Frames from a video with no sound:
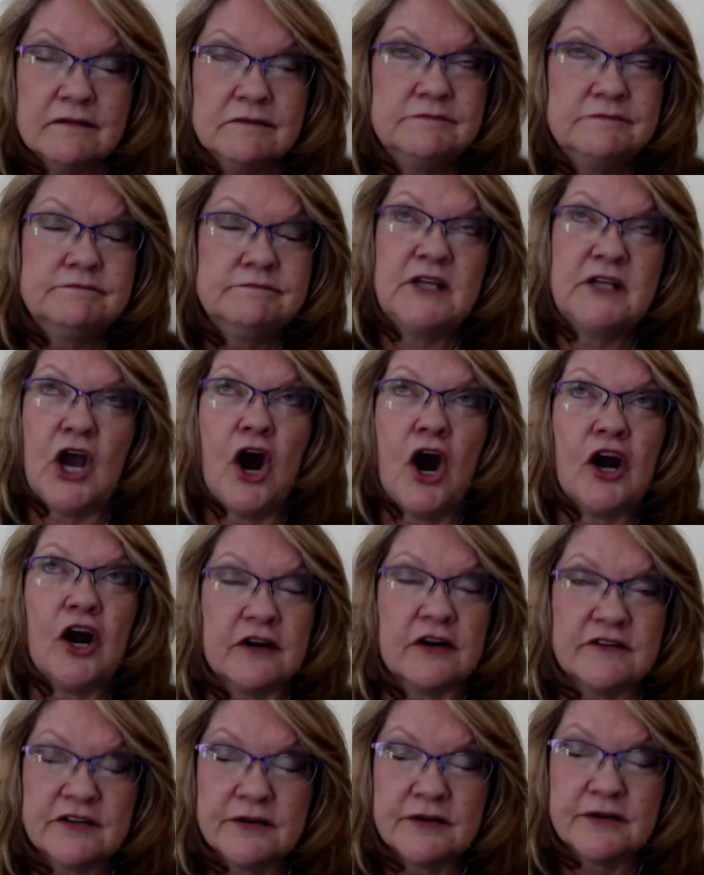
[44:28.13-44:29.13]
cart,
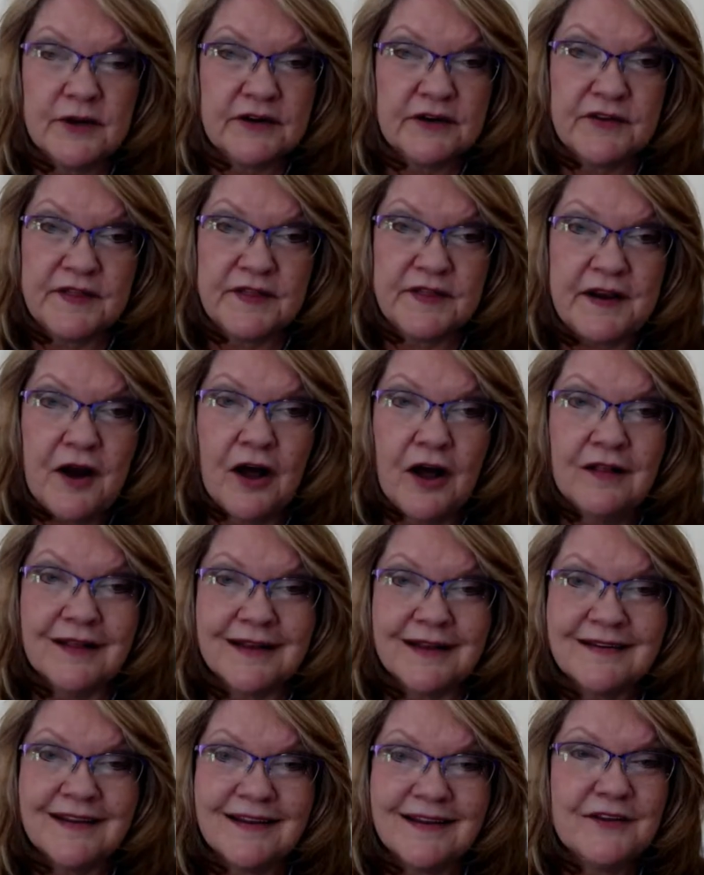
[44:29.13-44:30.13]
whatever they call it,
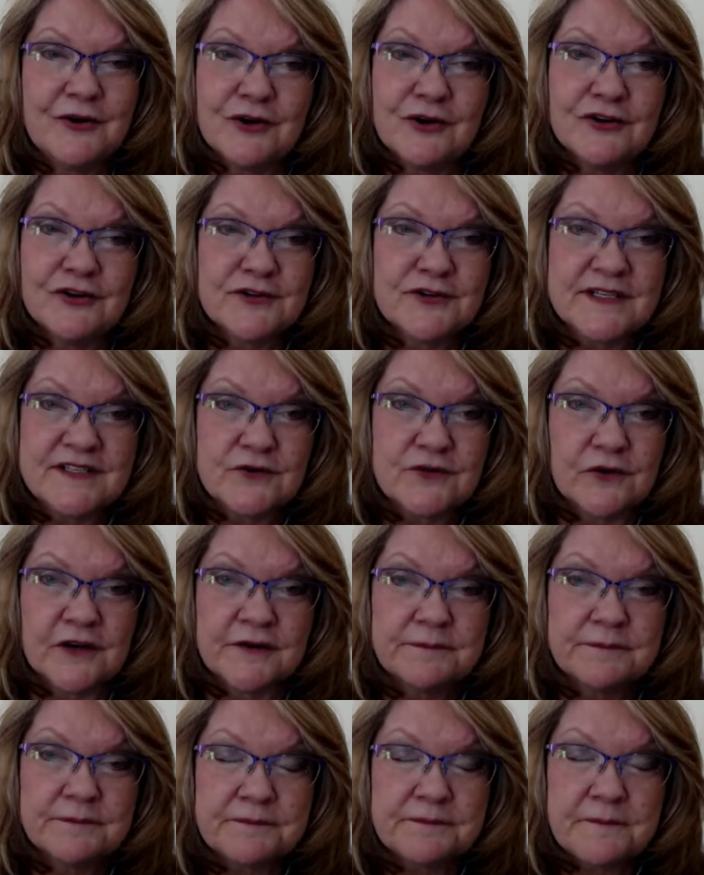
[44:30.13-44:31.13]
in the grocery store,
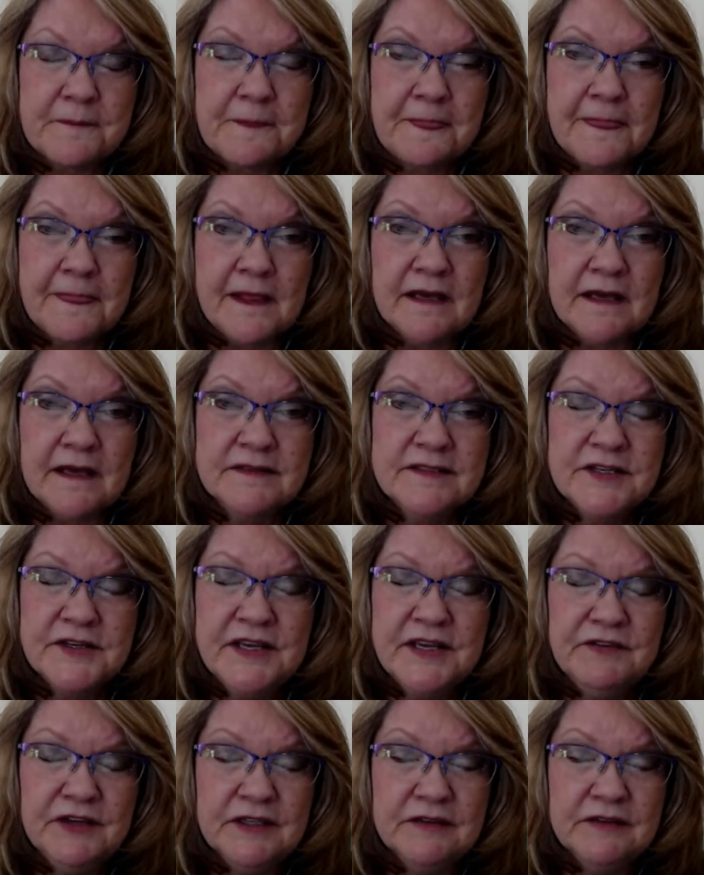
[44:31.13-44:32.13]
to
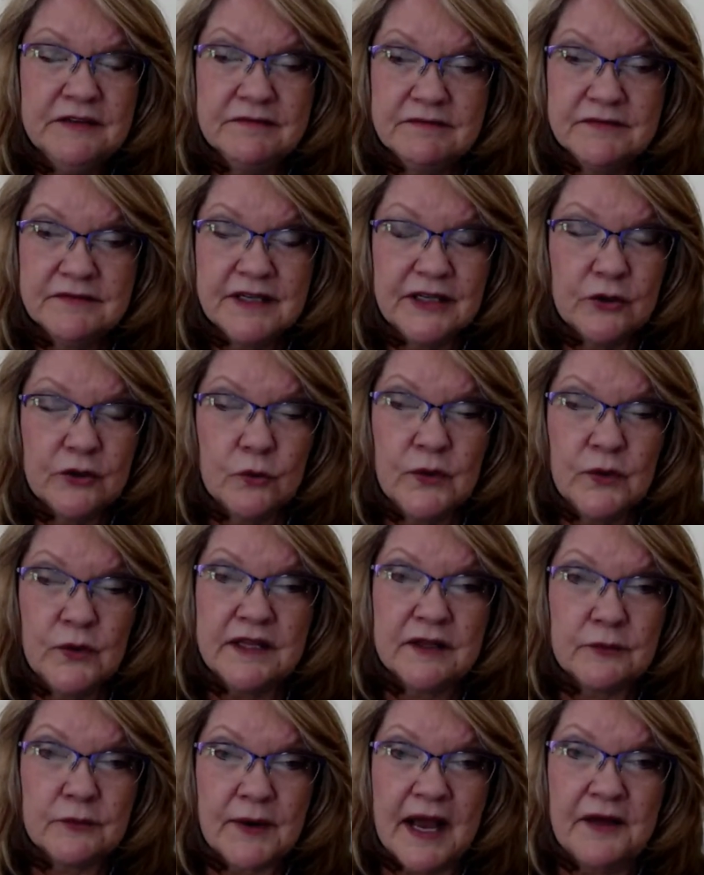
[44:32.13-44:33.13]
even, wheel
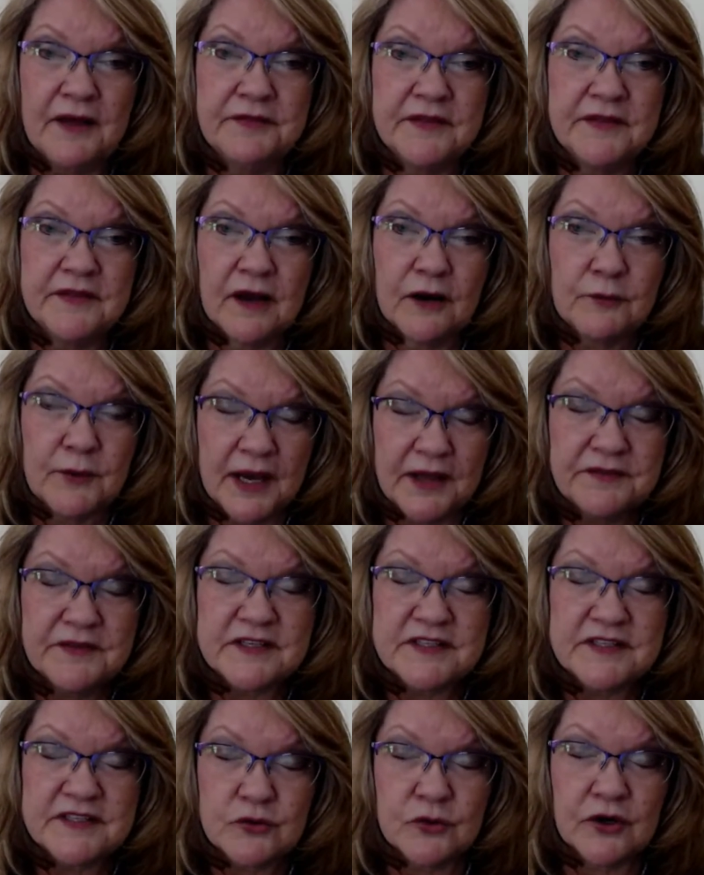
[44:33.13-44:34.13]
around the
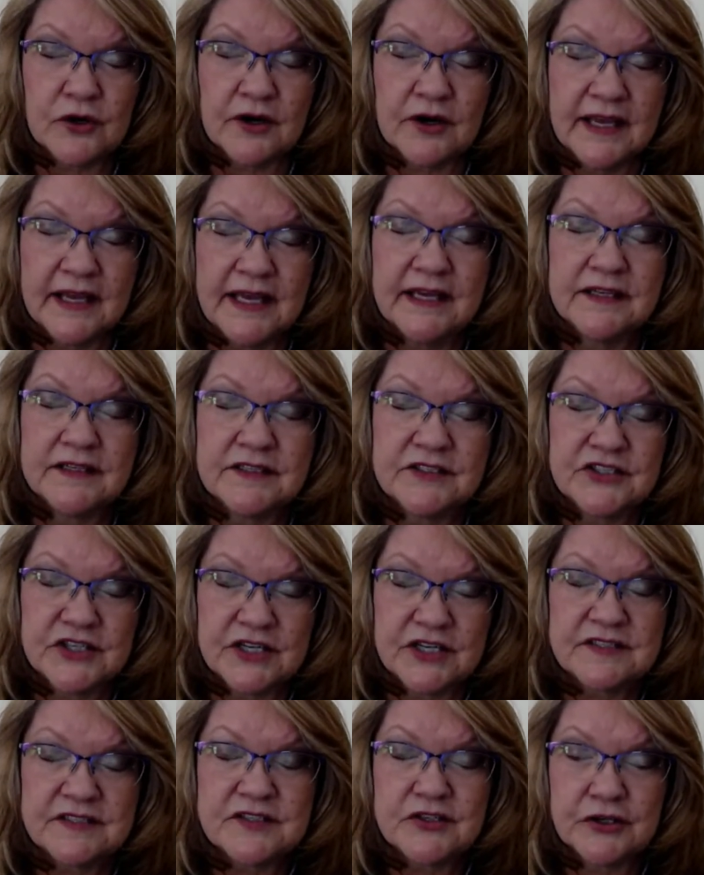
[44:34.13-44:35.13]
store. It
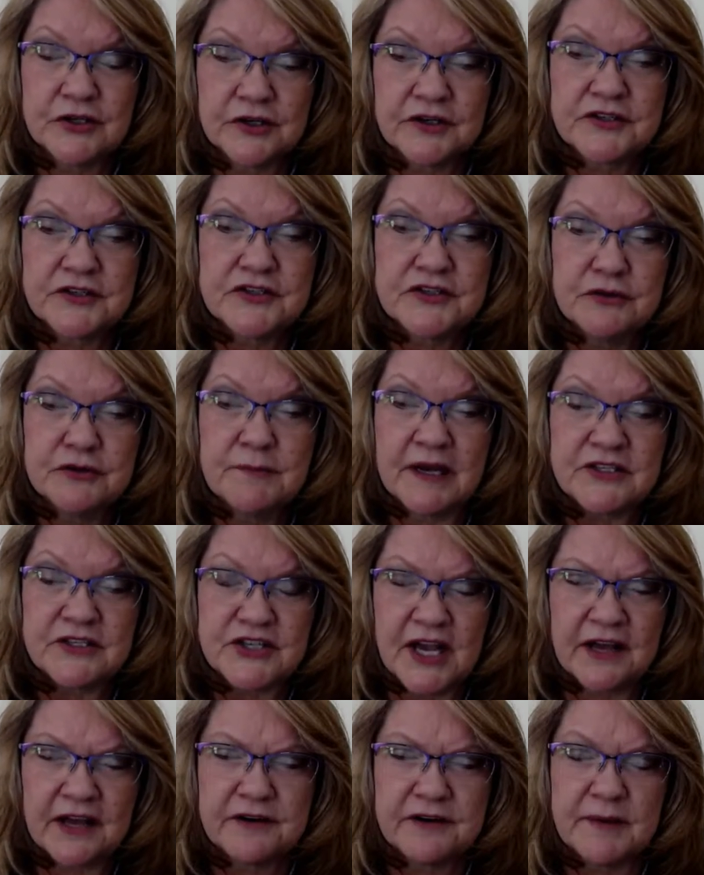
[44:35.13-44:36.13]
just took too much
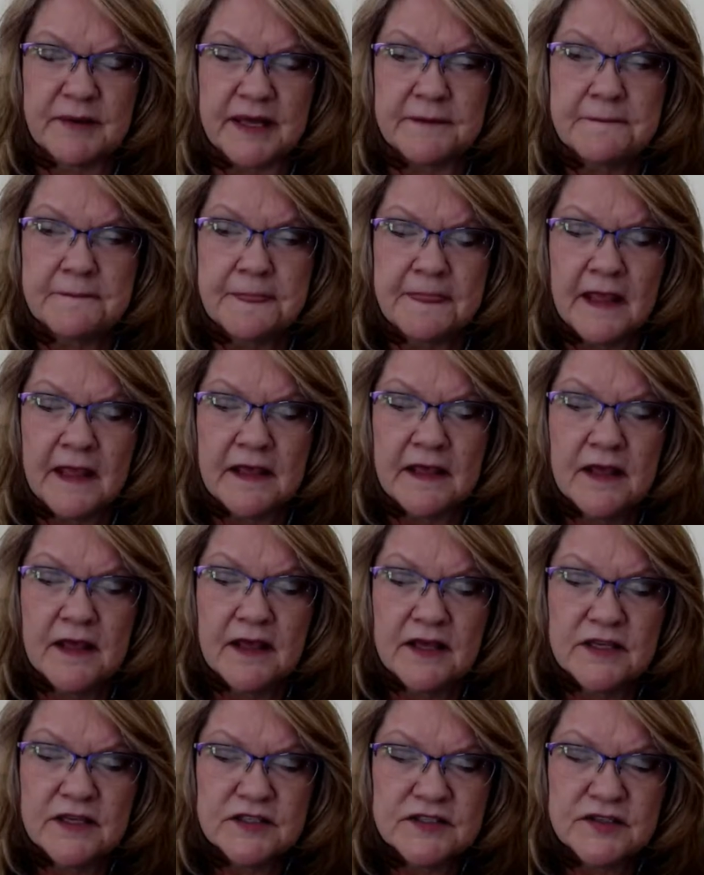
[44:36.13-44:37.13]
out of me.
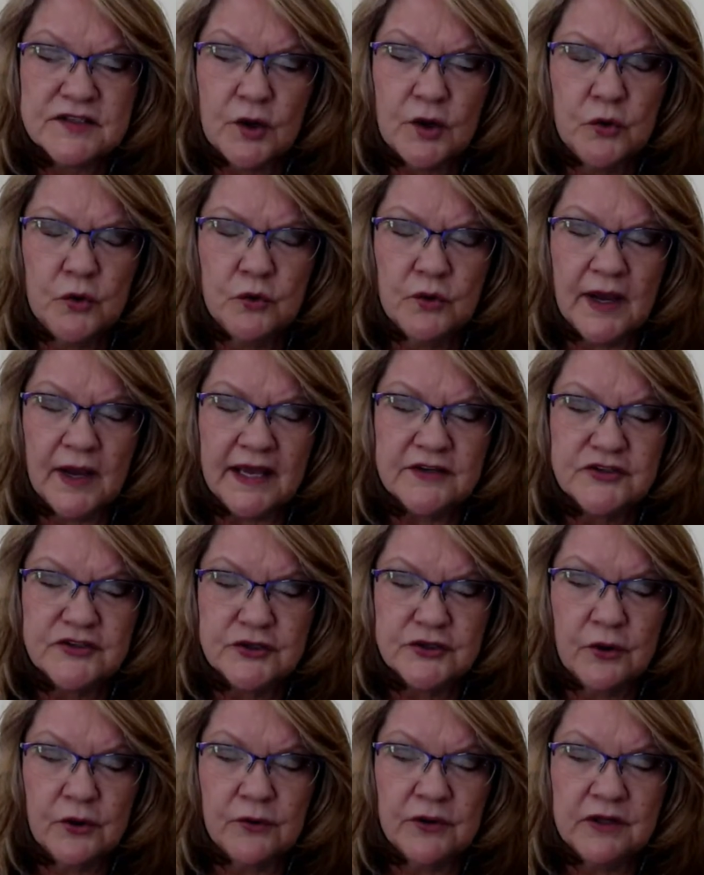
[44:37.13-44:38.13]
So as you
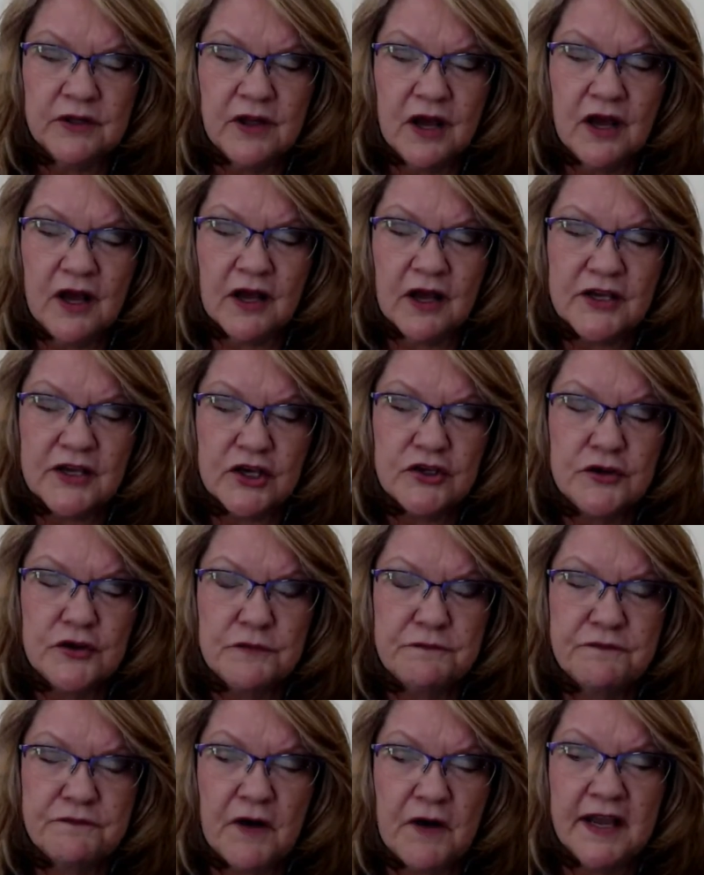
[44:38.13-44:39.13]
go along, you
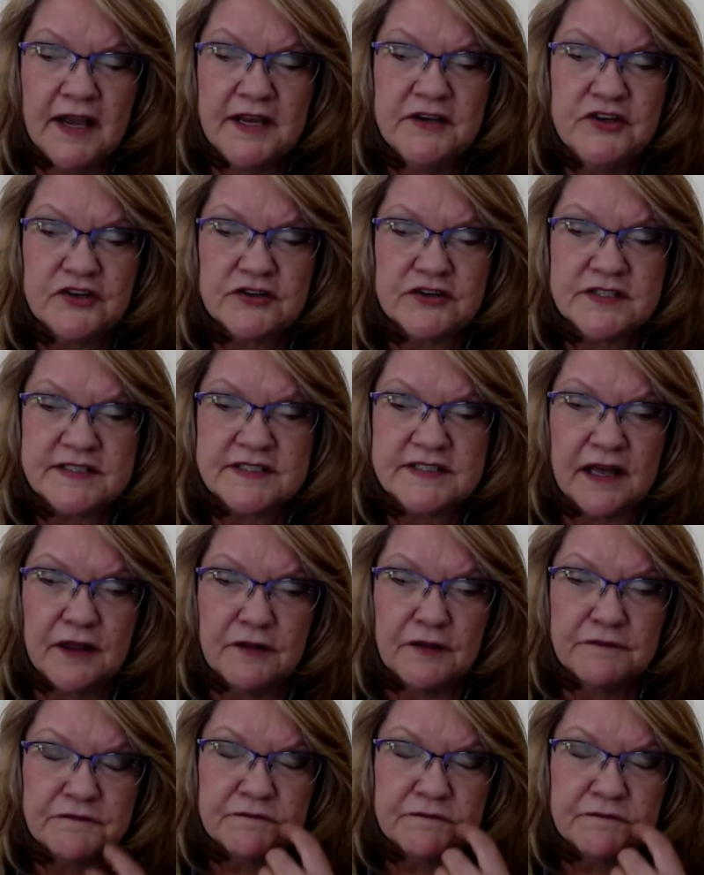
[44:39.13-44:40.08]
find yourself